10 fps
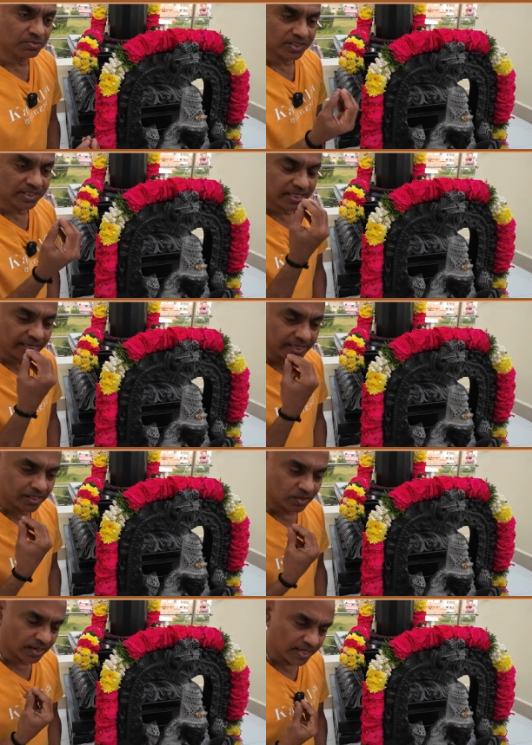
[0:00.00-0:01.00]
much as I
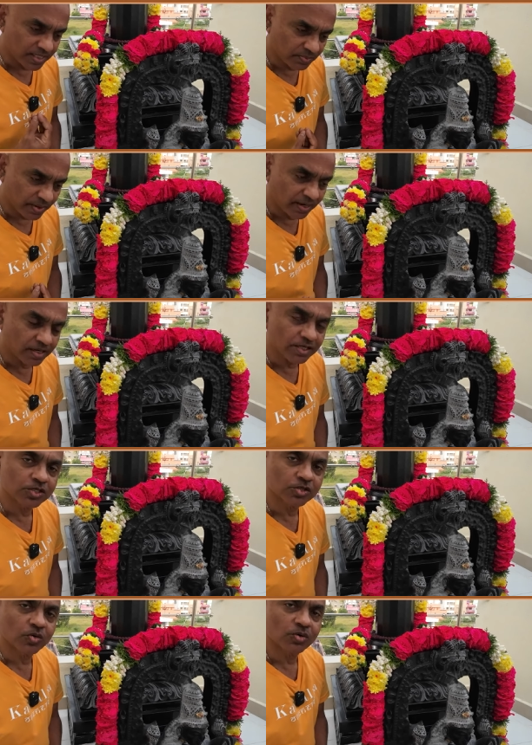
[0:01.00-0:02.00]
need to cleanse my inner
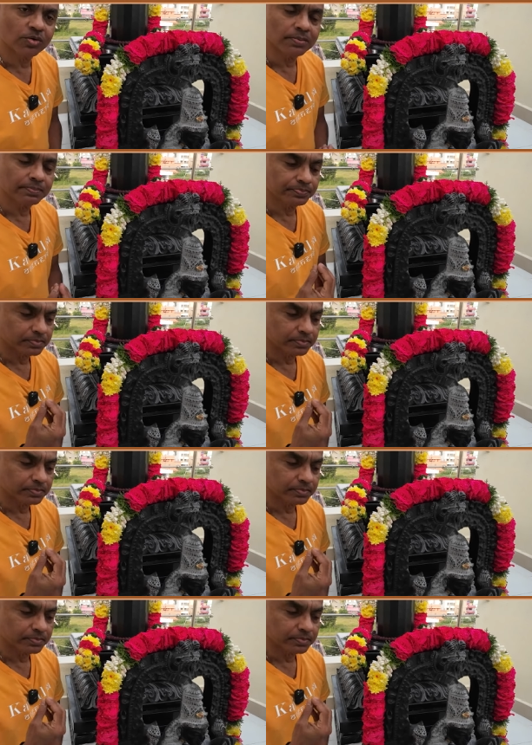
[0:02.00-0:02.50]
soul.